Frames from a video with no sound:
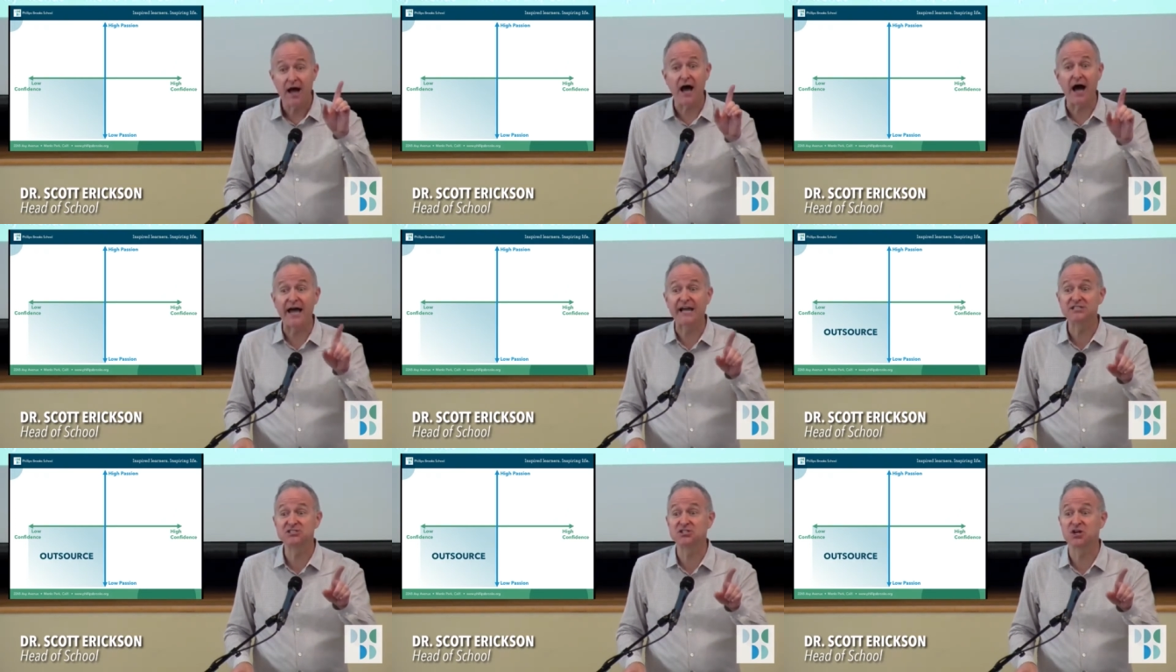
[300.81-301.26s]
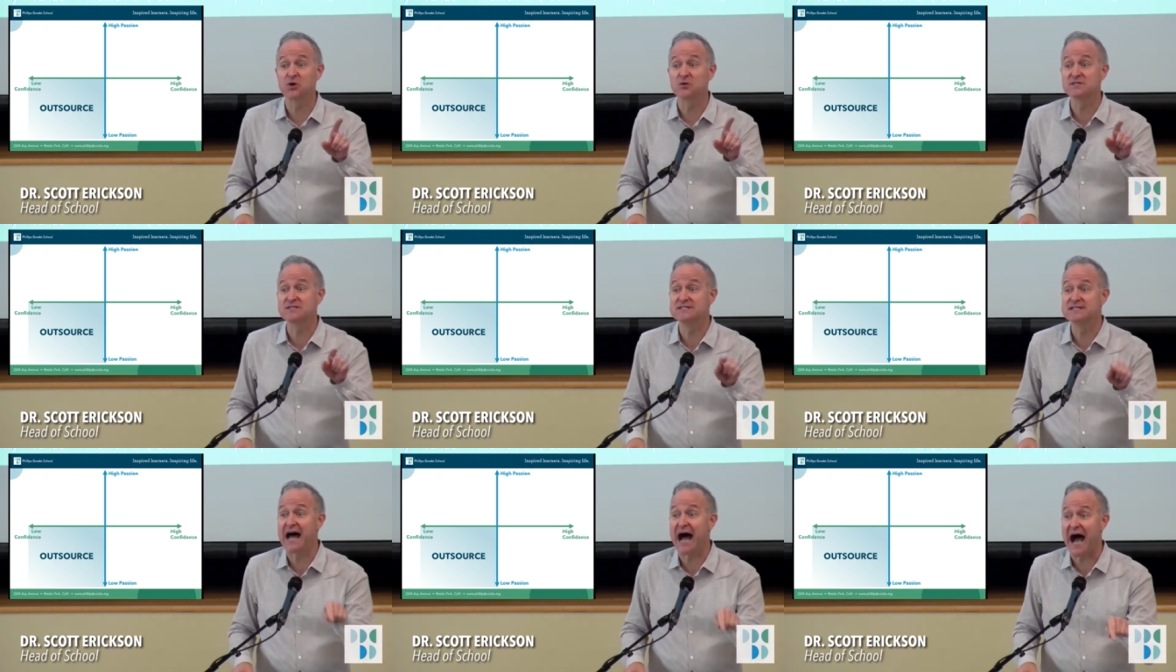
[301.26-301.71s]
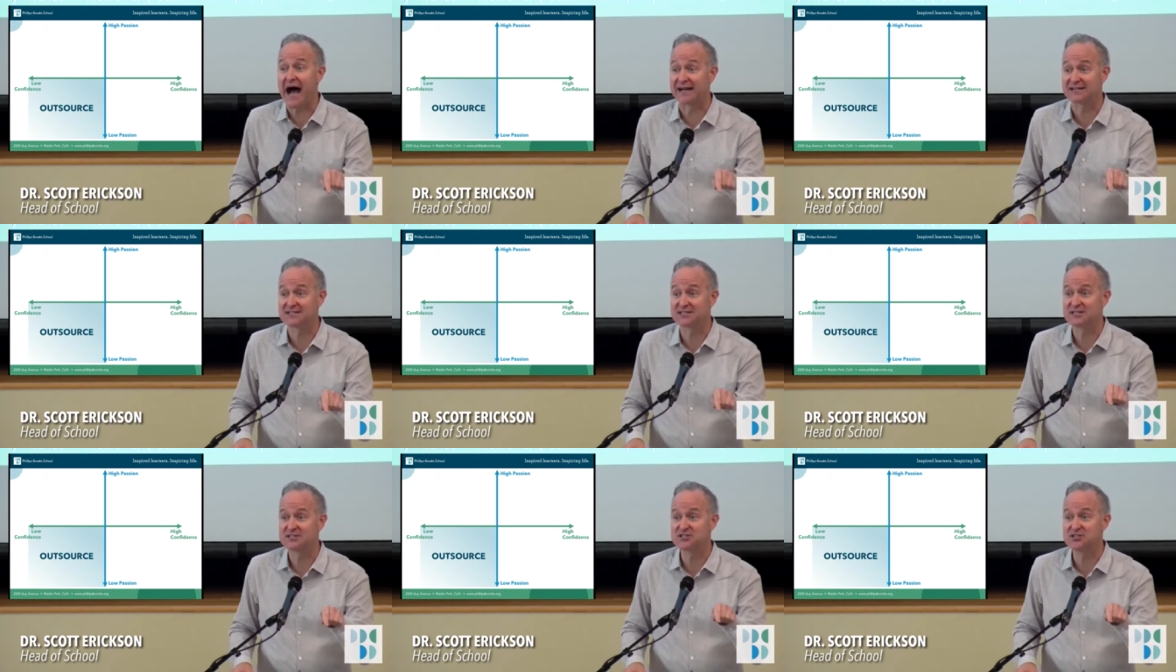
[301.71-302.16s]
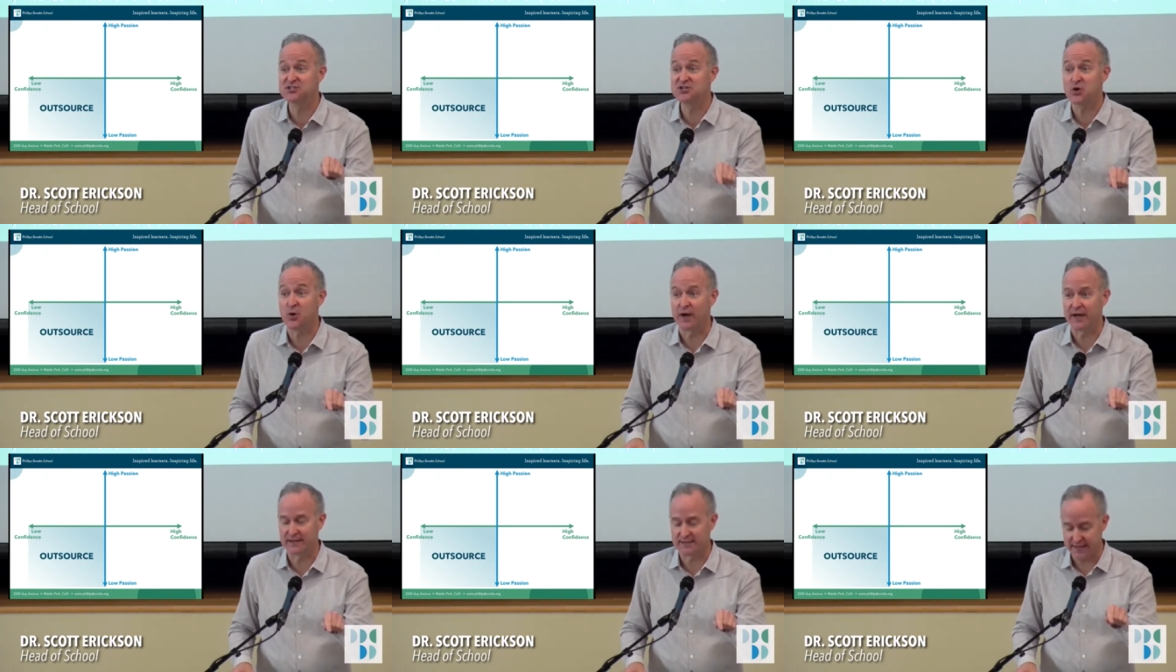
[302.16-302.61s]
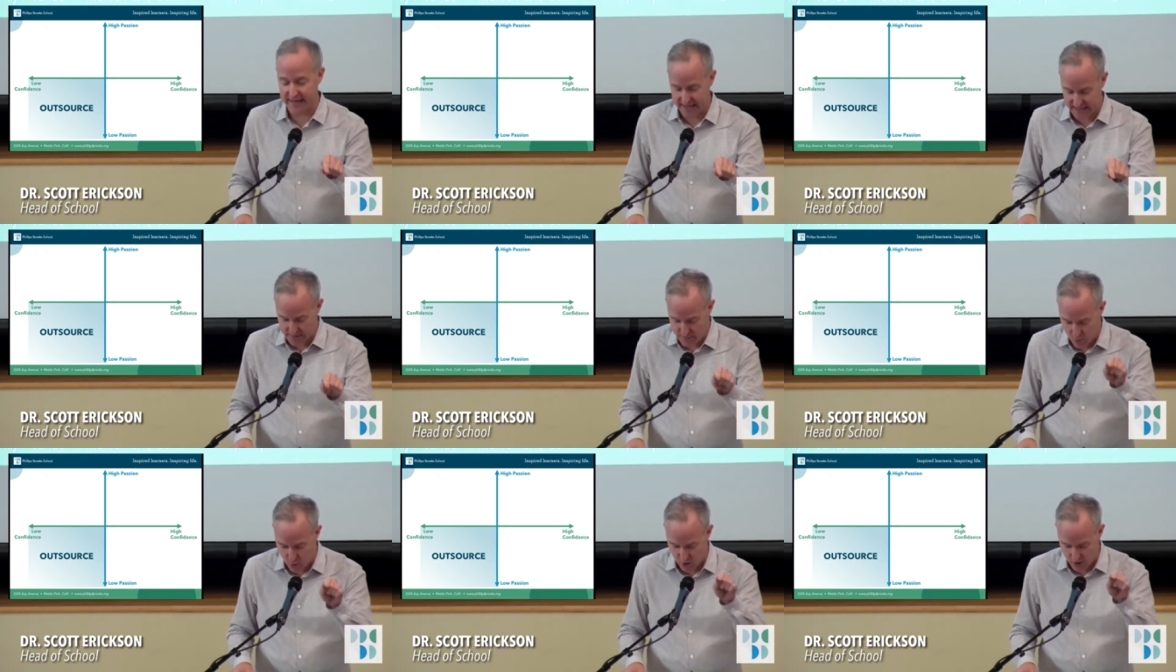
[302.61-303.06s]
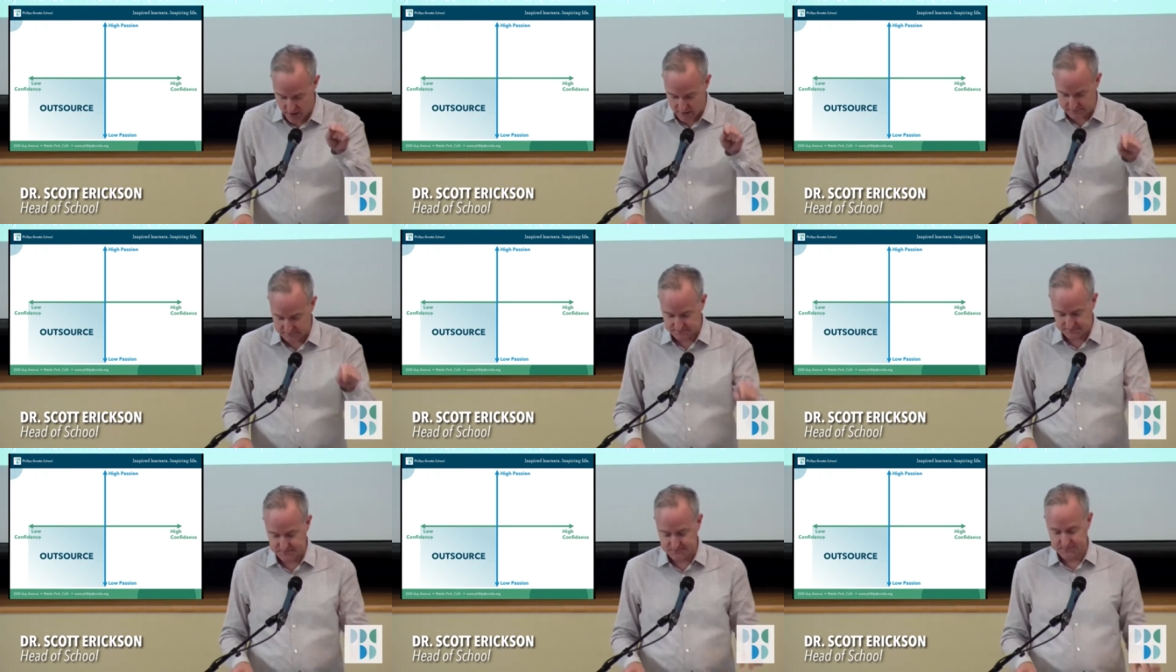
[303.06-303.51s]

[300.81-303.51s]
I chose not to do it anymore.